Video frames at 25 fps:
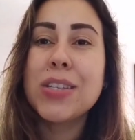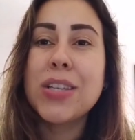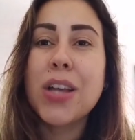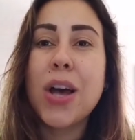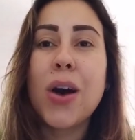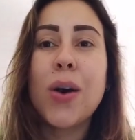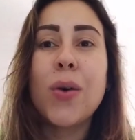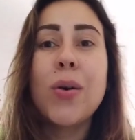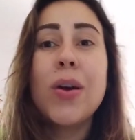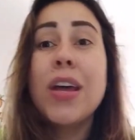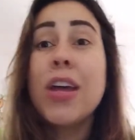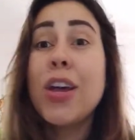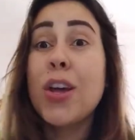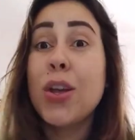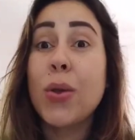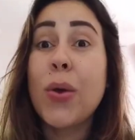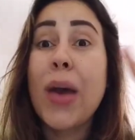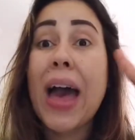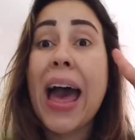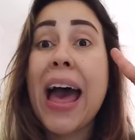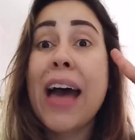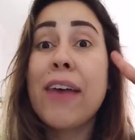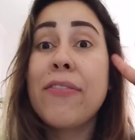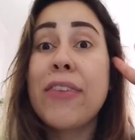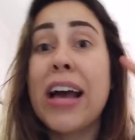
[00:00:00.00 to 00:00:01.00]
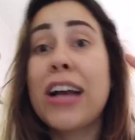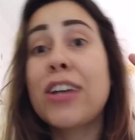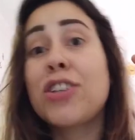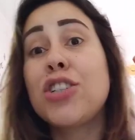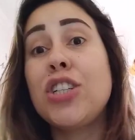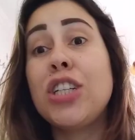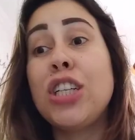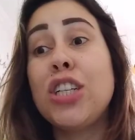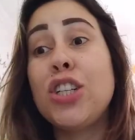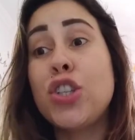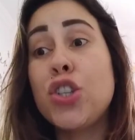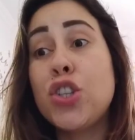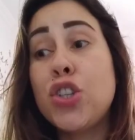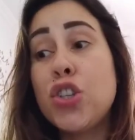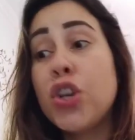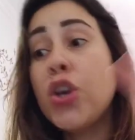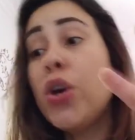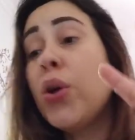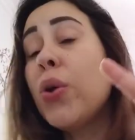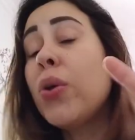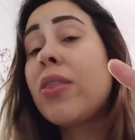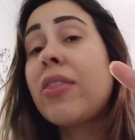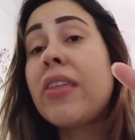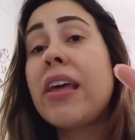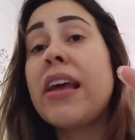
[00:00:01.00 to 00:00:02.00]
So, you have actually
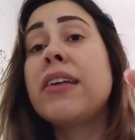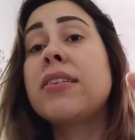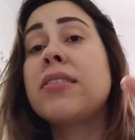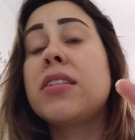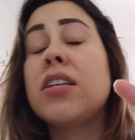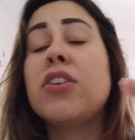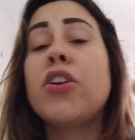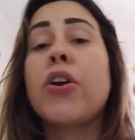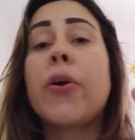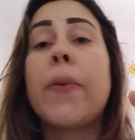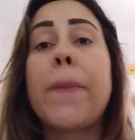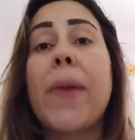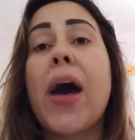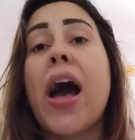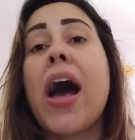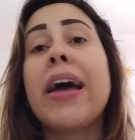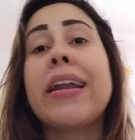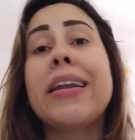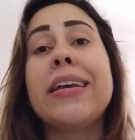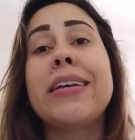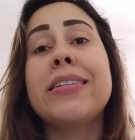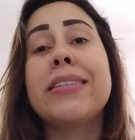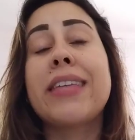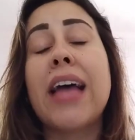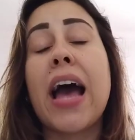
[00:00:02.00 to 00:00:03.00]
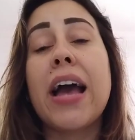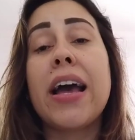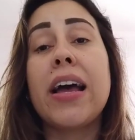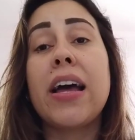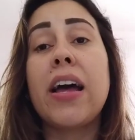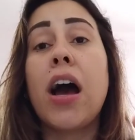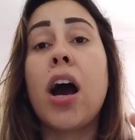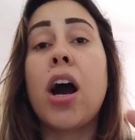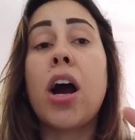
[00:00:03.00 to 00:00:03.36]
two things in your bodies that